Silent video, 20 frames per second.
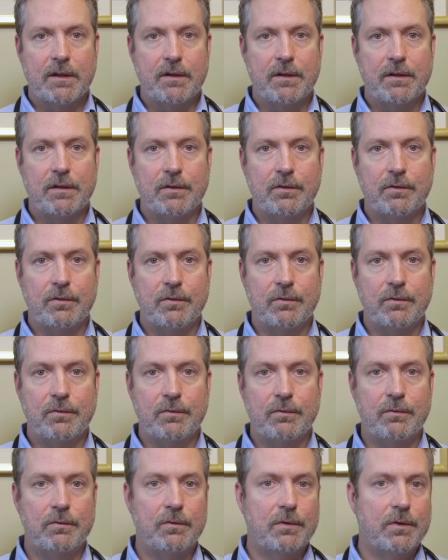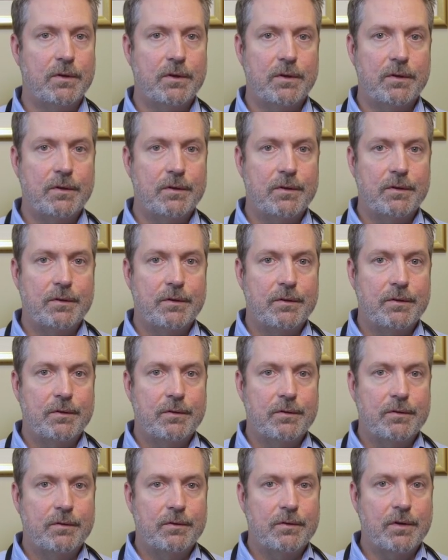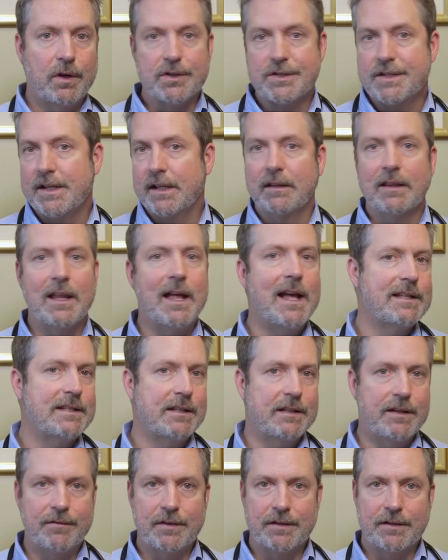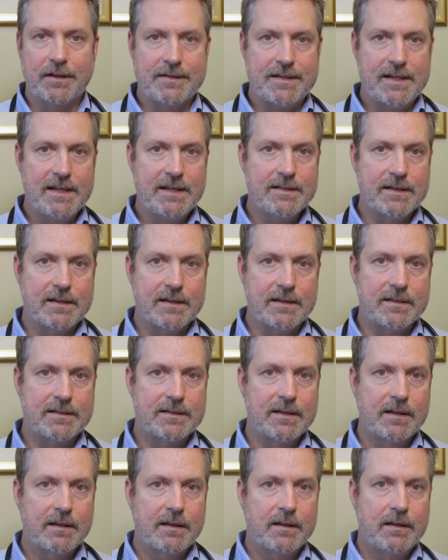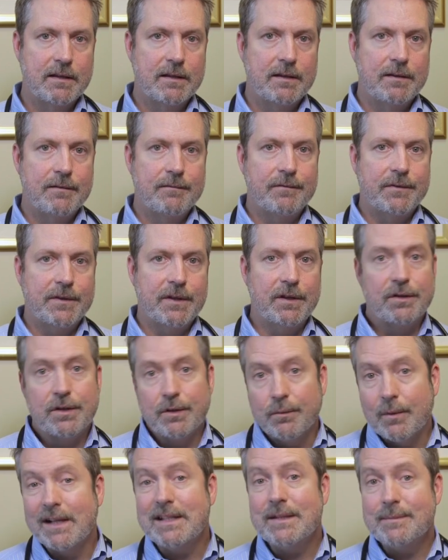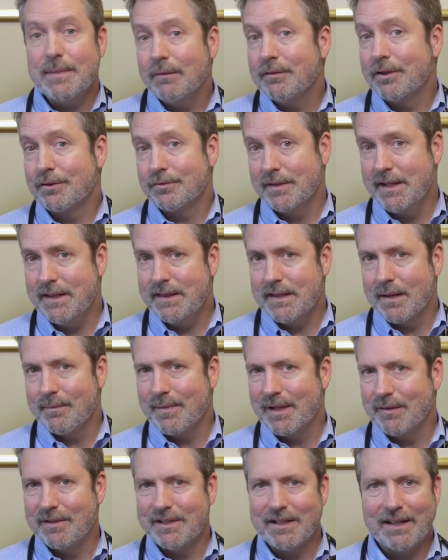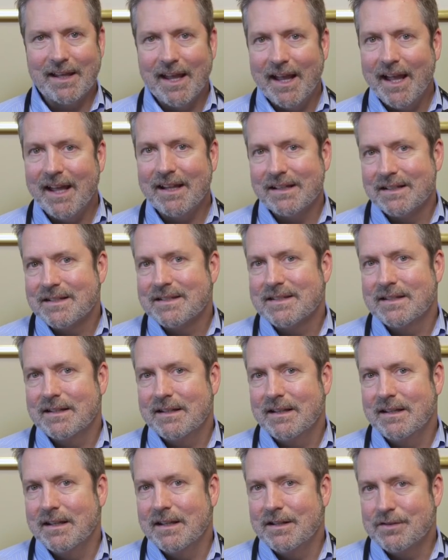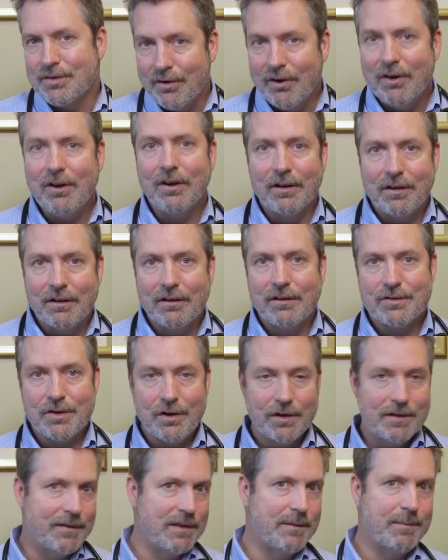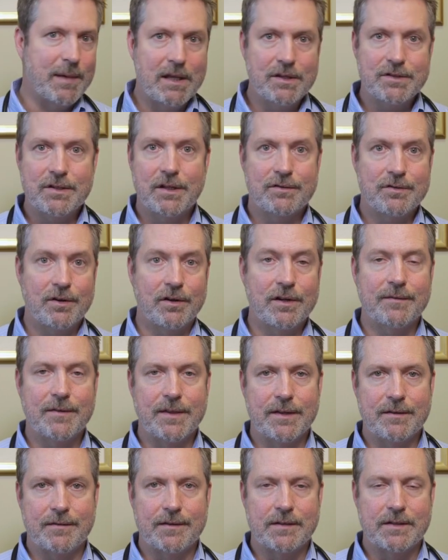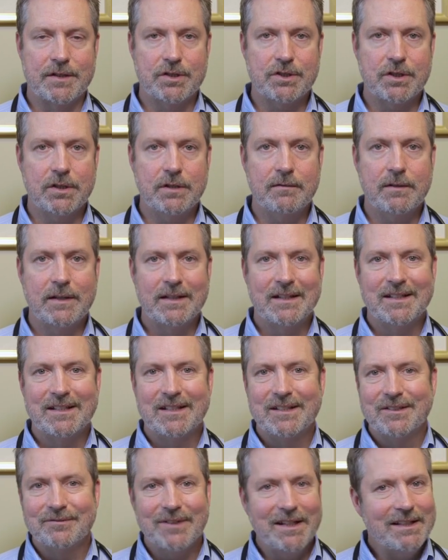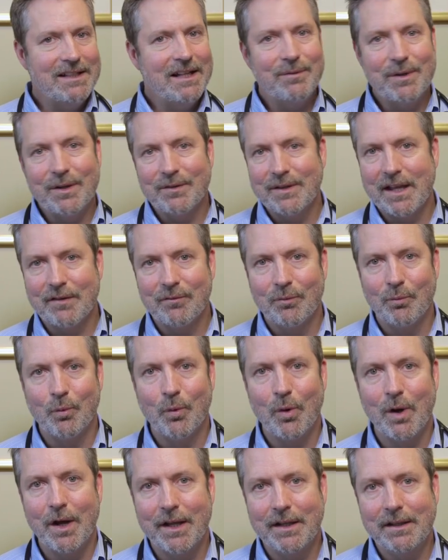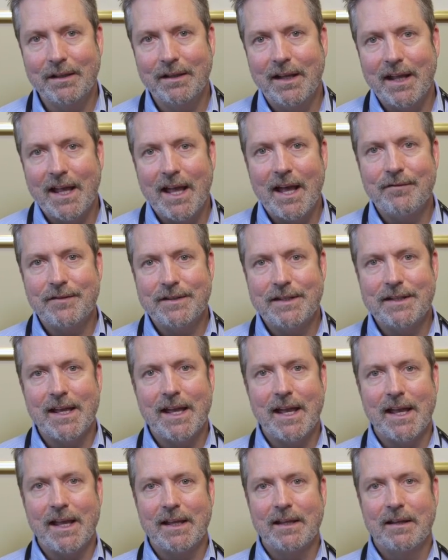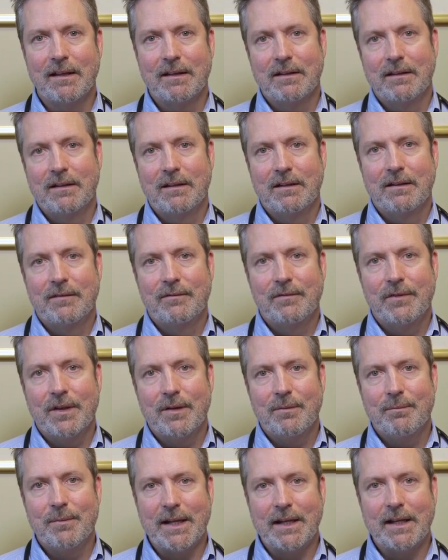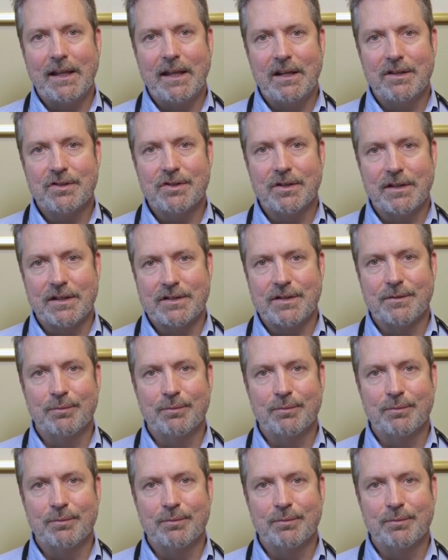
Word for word: you are seeing lots of different diseases, you, you want to be able to treat them and when you can it's it's hard it's hard for the patient it's hard for the physician right now we only have one fda medication that's